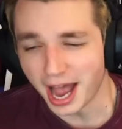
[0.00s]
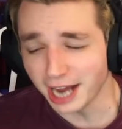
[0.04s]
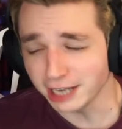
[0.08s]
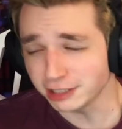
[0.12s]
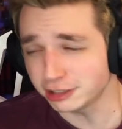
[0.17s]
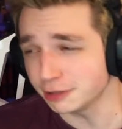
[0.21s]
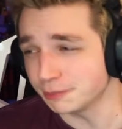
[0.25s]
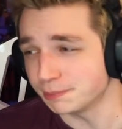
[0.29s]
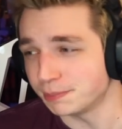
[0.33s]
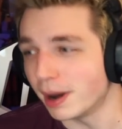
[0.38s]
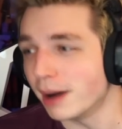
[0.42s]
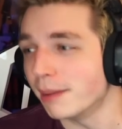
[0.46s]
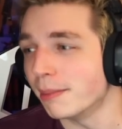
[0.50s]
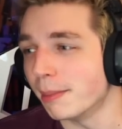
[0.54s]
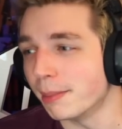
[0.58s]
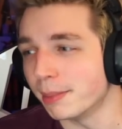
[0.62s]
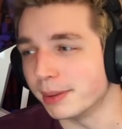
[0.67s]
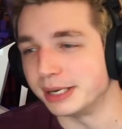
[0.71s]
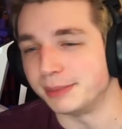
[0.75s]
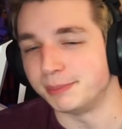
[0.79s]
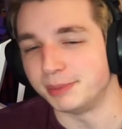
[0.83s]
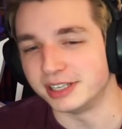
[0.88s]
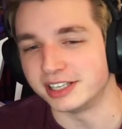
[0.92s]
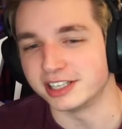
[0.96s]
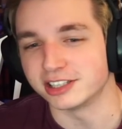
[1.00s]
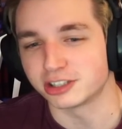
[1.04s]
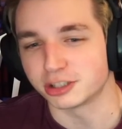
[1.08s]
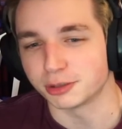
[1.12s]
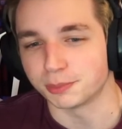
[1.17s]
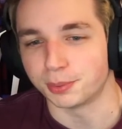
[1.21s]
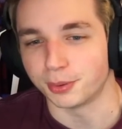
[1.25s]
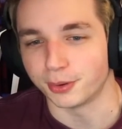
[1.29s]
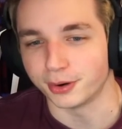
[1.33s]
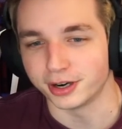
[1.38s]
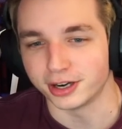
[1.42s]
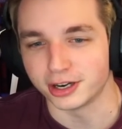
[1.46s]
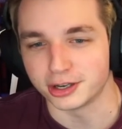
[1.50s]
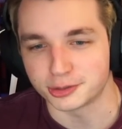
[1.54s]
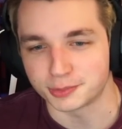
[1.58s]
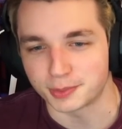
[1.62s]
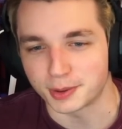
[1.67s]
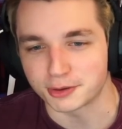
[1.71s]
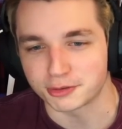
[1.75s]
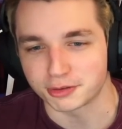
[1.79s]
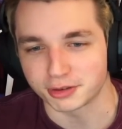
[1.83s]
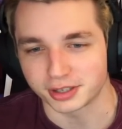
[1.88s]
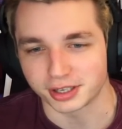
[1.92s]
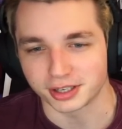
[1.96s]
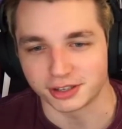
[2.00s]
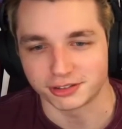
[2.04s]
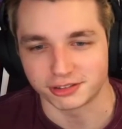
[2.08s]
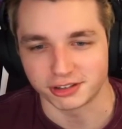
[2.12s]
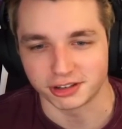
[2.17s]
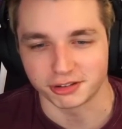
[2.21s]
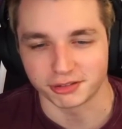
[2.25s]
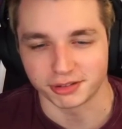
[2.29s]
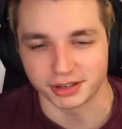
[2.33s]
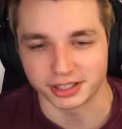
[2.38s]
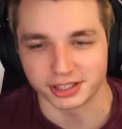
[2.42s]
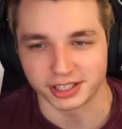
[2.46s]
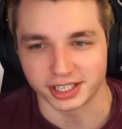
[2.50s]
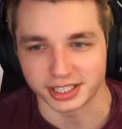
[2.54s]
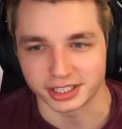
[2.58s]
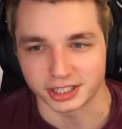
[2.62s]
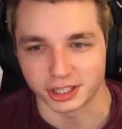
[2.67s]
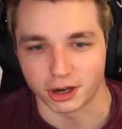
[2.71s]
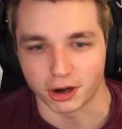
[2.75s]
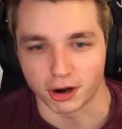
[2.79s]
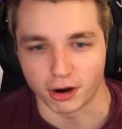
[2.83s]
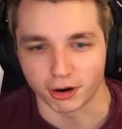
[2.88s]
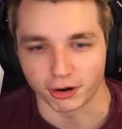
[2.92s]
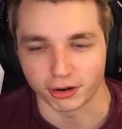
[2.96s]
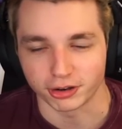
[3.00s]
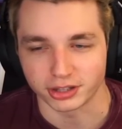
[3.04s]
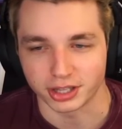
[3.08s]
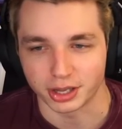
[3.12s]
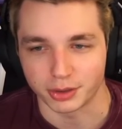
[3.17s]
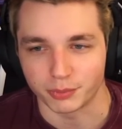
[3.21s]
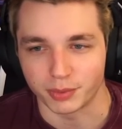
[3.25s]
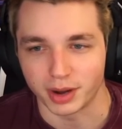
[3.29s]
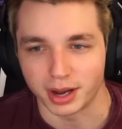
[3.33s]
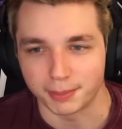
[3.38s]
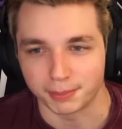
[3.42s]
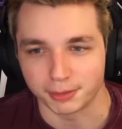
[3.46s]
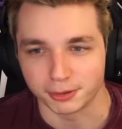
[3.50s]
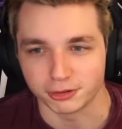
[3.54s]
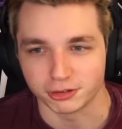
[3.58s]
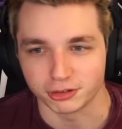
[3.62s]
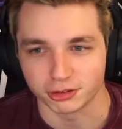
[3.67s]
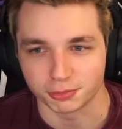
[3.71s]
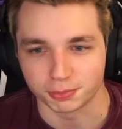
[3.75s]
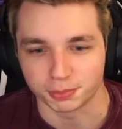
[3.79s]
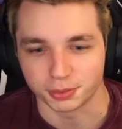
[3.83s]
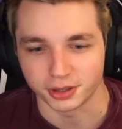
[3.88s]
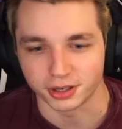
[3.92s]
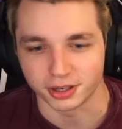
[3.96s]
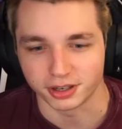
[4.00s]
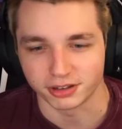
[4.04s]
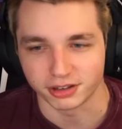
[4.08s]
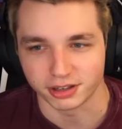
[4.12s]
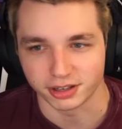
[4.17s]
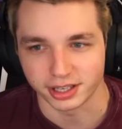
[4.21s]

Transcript: I should probably be disappointed, especially considering like the heart that Wiper just put into